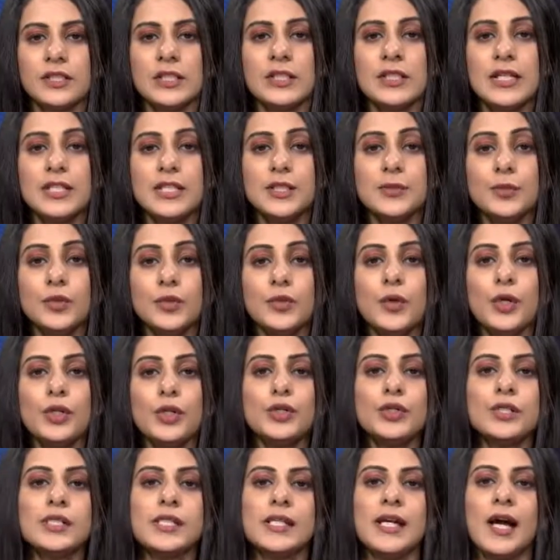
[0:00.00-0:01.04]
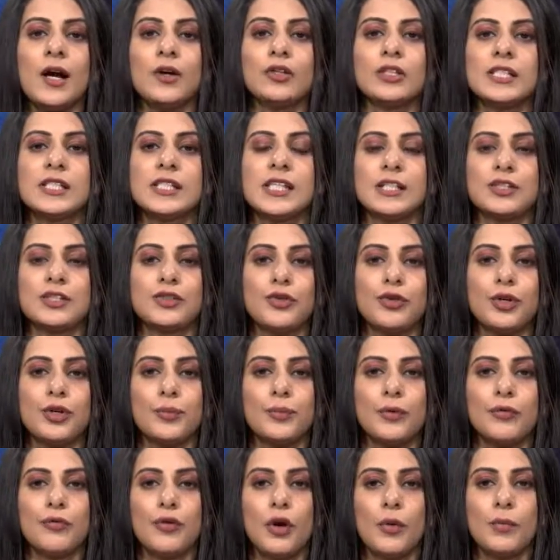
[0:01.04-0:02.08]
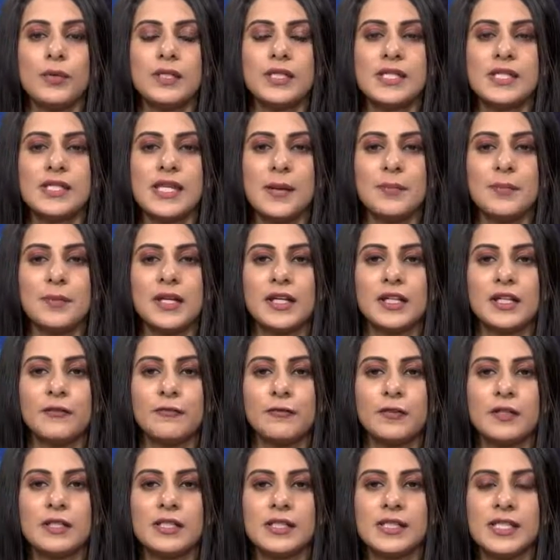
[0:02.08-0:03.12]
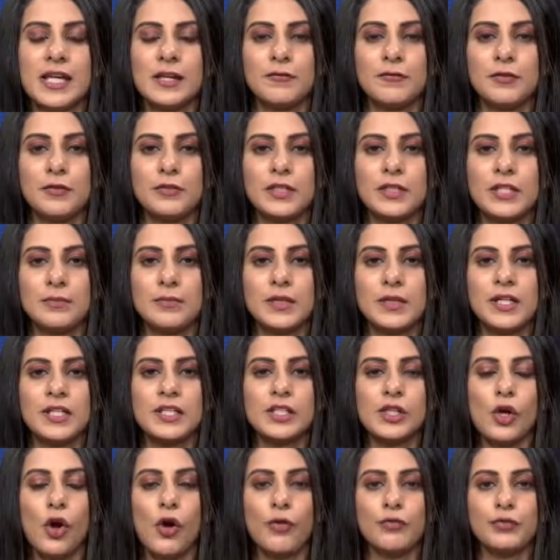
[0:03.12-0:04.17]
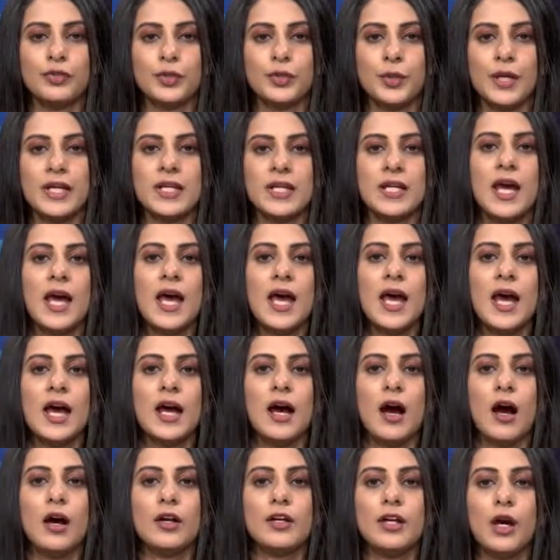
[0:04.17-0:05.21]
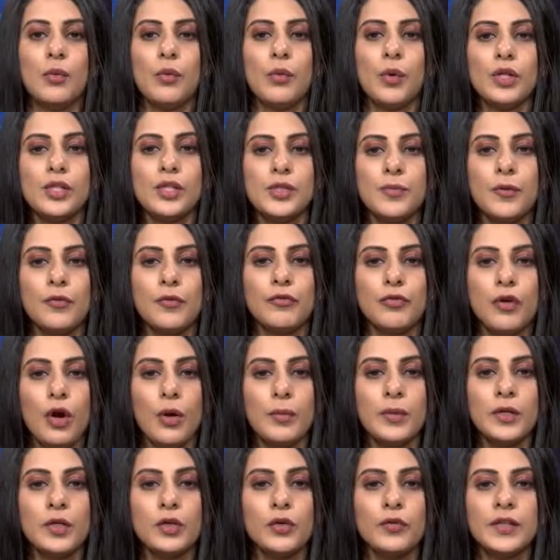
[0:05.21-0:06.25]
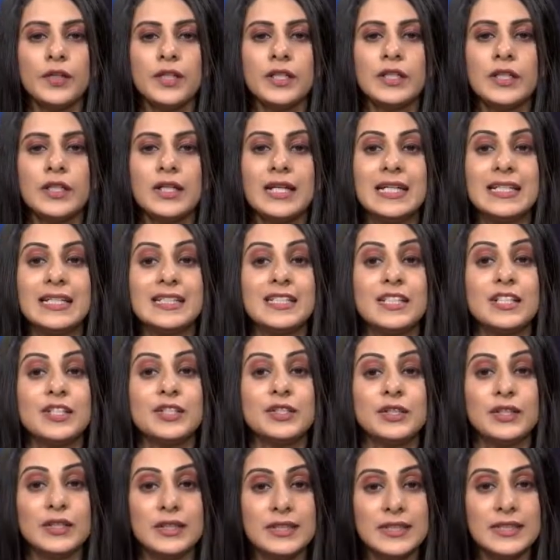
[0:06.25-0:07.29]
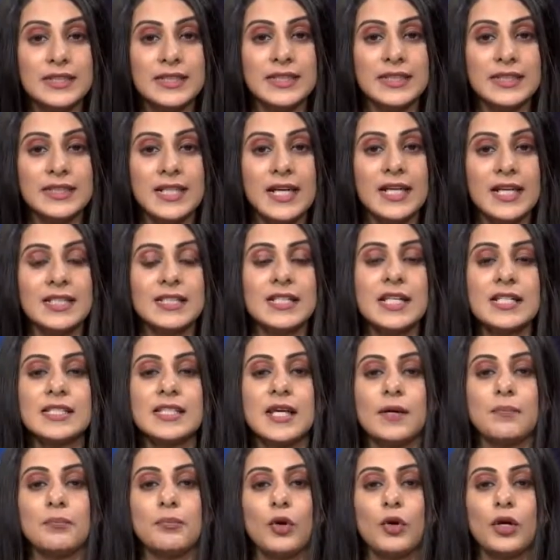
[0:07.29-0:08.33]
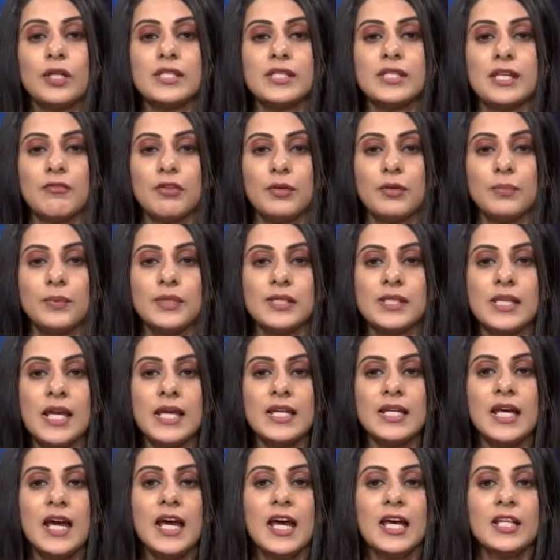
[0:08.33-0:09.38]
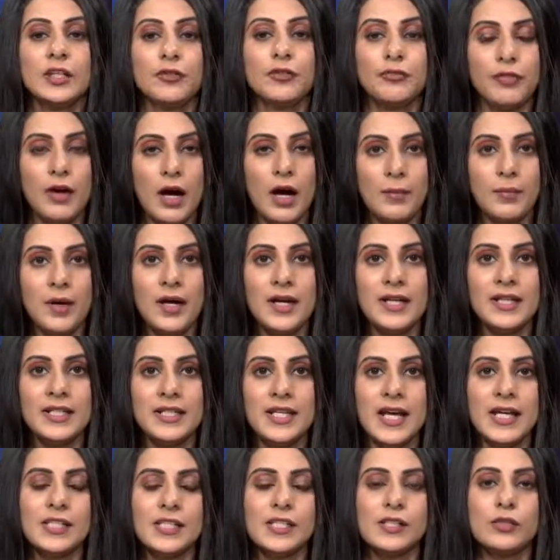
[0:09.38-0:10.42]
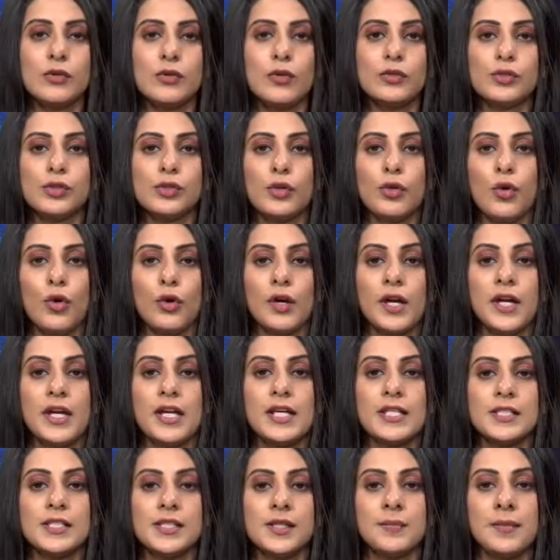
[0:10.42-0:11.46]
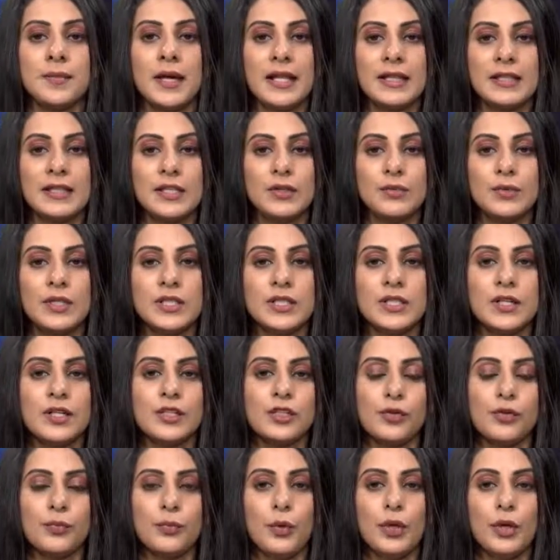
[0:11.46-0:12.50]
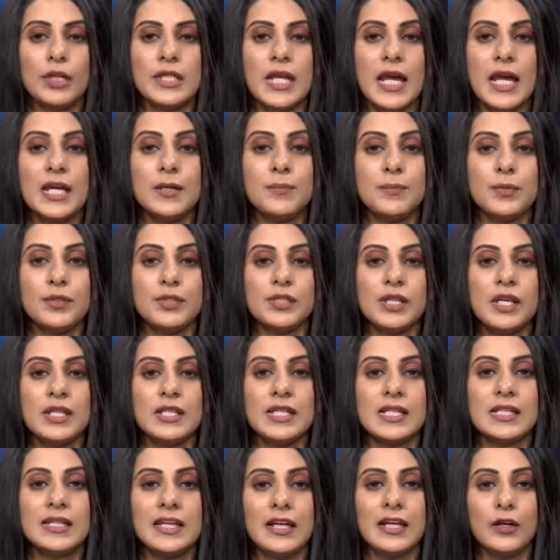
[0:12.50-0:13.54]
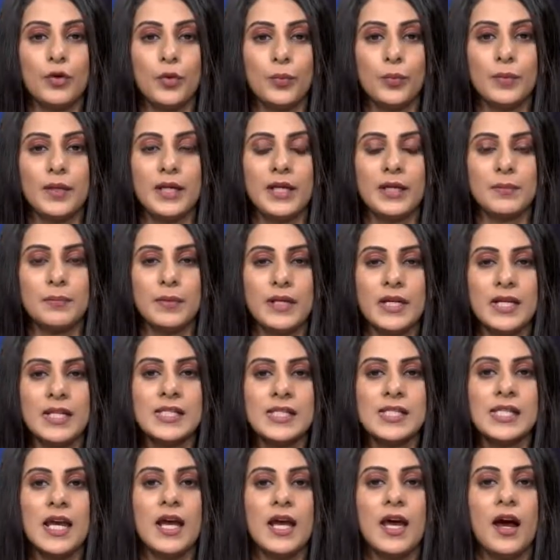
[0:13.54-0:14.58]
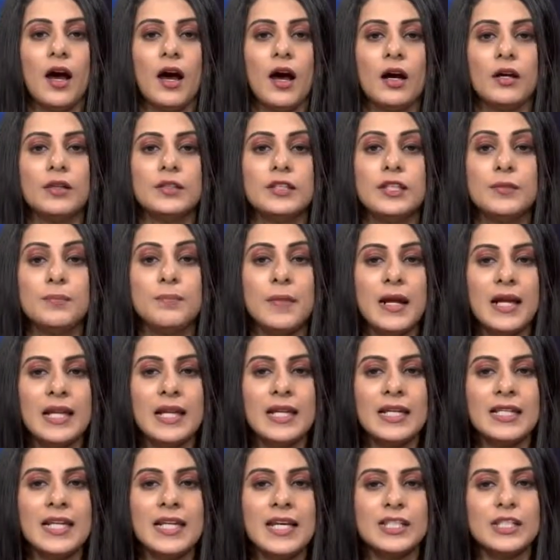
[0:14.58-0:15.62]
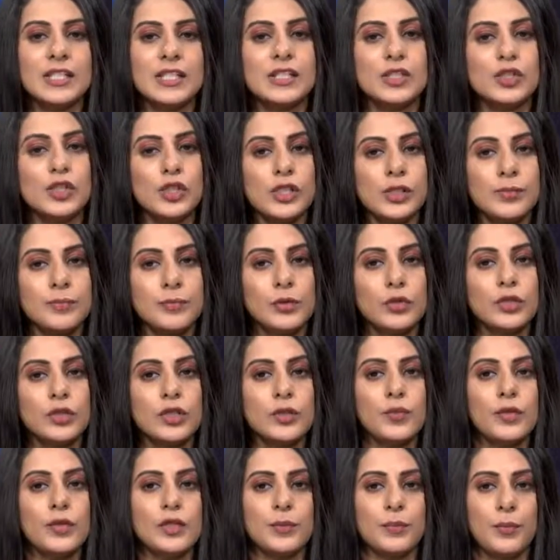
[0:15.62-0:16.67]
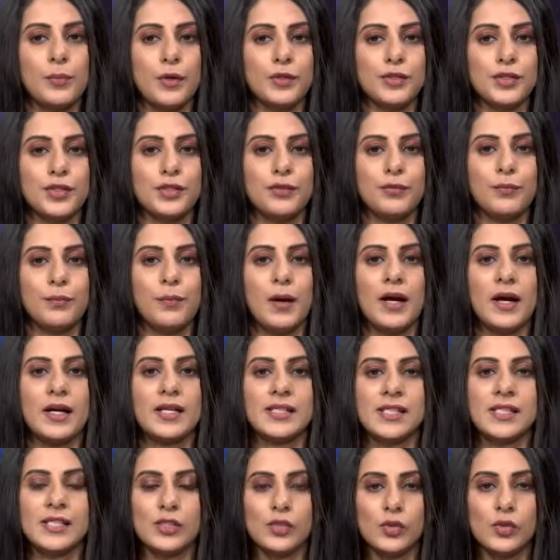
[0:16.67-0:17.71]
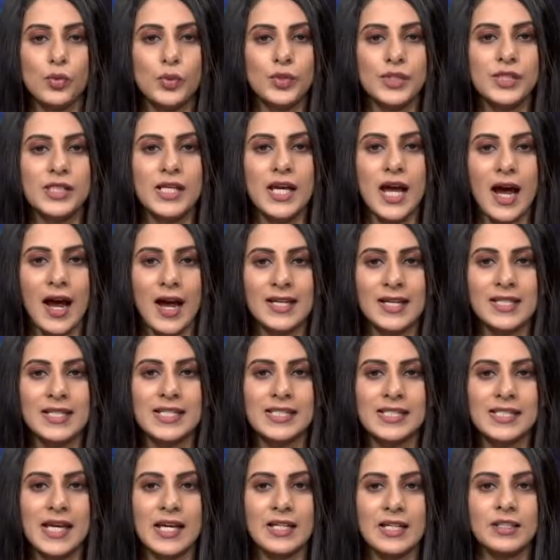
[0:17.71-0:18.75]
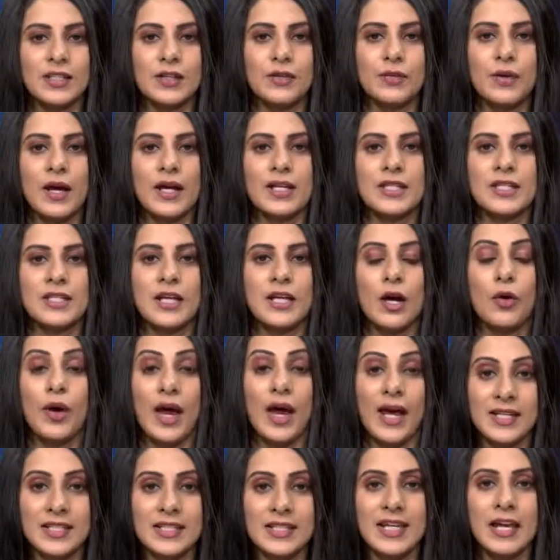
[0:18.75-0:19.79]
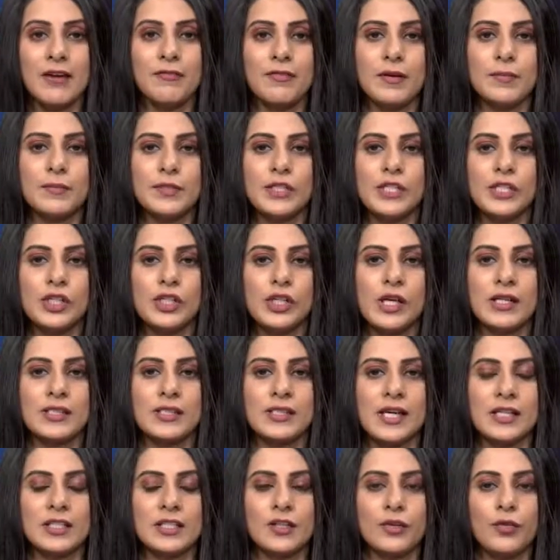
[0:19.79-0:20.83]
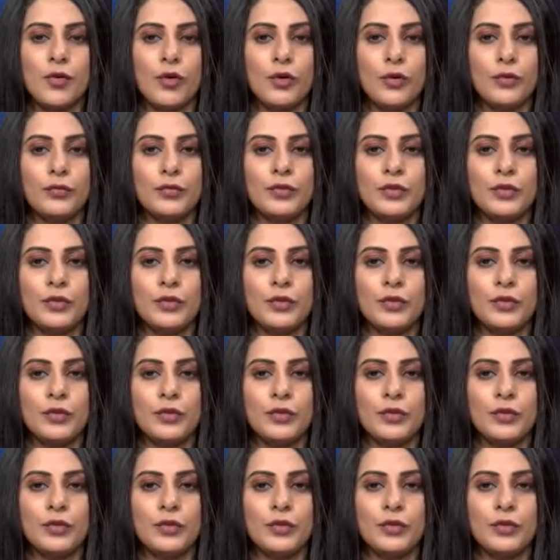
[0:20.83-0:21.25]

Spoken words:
Let's move on to see how the sectoral performance is happening in the first 10-15 minutes of trade. Now, what's performing over here is the realty index, that's up 0.7%. The pharma index is also logging in some healthy returns of 0.8% in the opening minutes. The metal index is just muted with a positive bias, and so is the IT sector right now and the FMCG sector. All